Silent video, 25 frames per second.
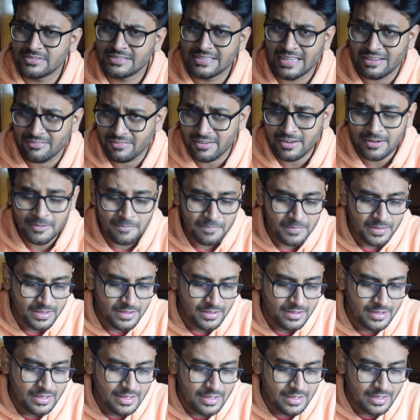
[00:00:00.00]
seven
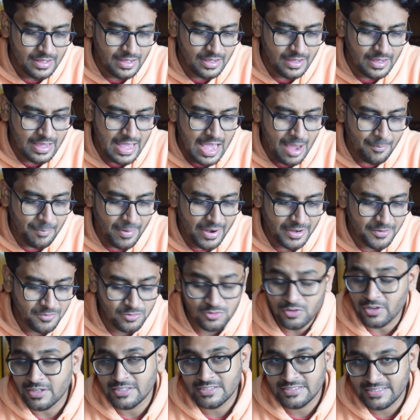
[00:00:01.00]
apart
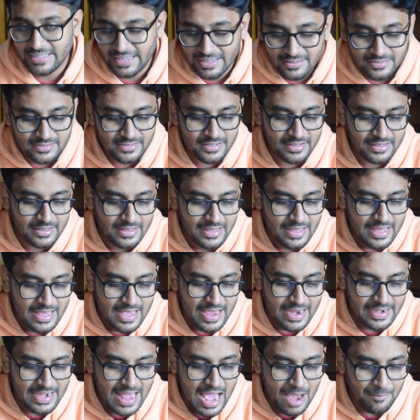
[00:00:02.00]
sorry six
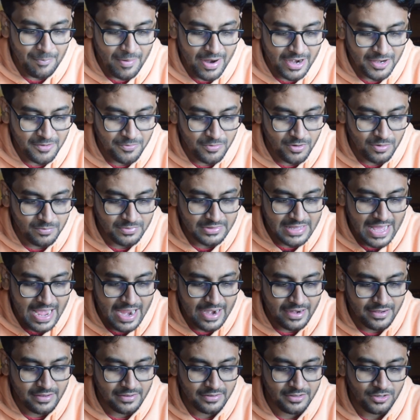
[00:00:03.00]
and apart from
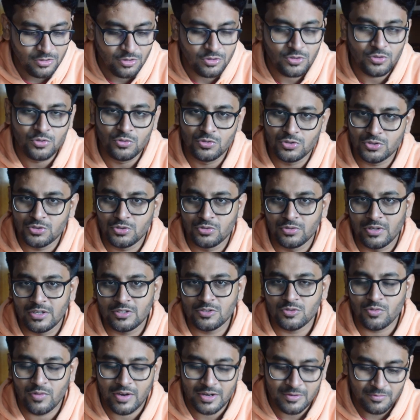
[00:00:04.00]
that you know two
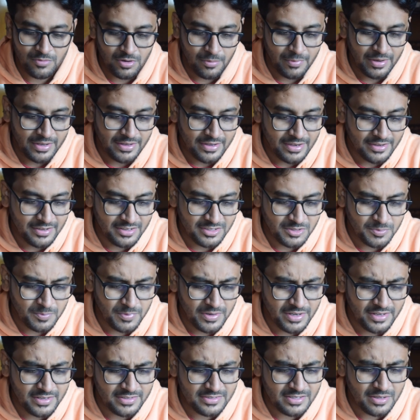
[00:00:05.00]
students one from
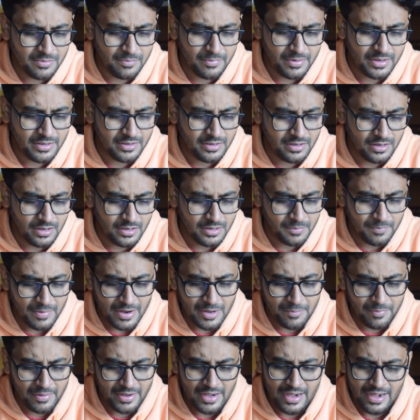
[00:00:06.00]
interdisciplinary department, uh,
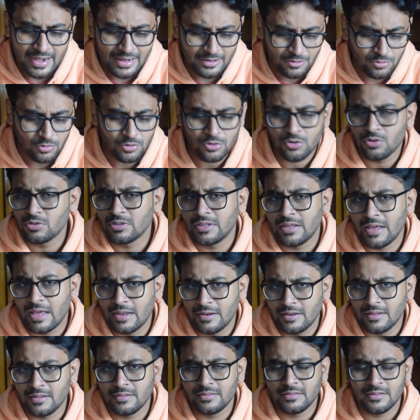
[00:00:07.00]
department and i don't know the,
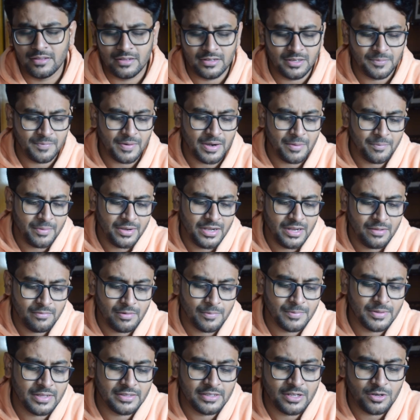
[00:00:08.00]
the, the department name
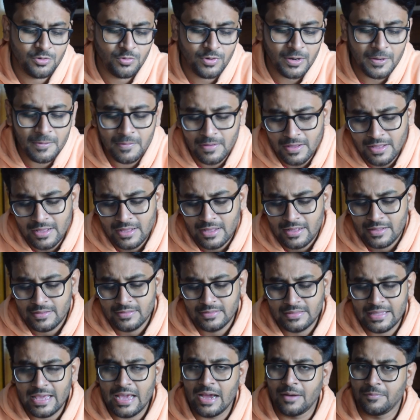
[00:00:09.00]
of the other one
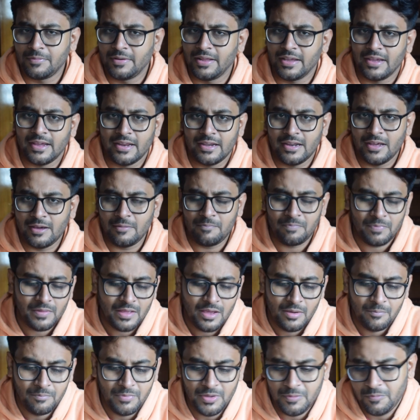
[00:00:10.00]
they have taken a
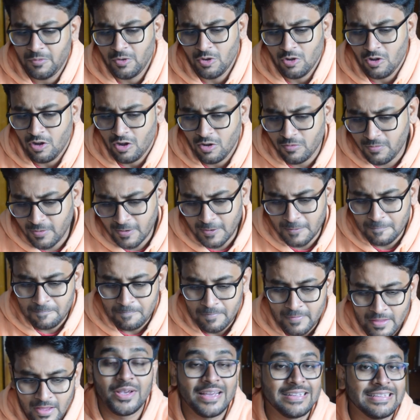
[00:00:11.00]
ppo offer
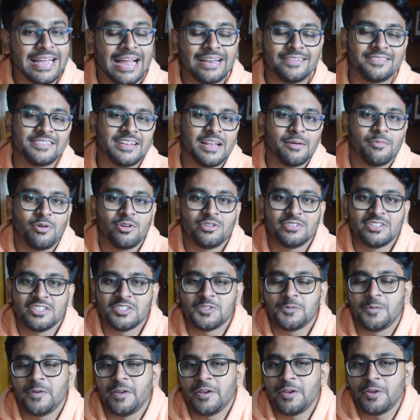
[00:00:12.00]
yeah that's it about
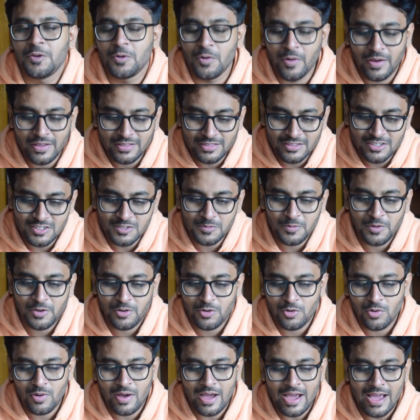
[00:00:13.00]
this video in this
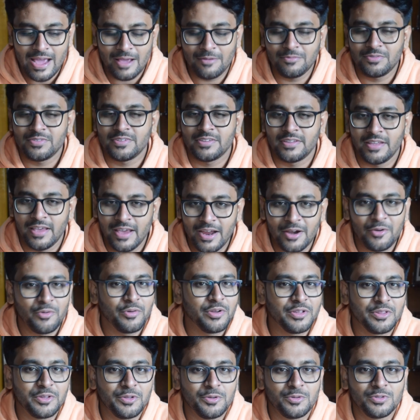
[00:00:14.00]
video i have shared
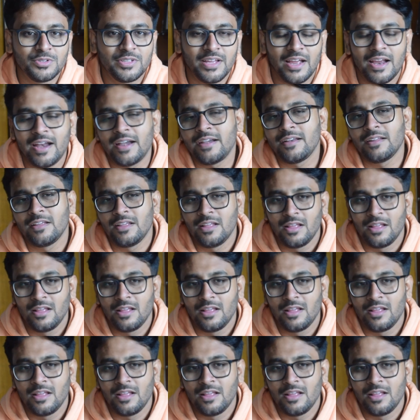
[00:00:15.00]
with you that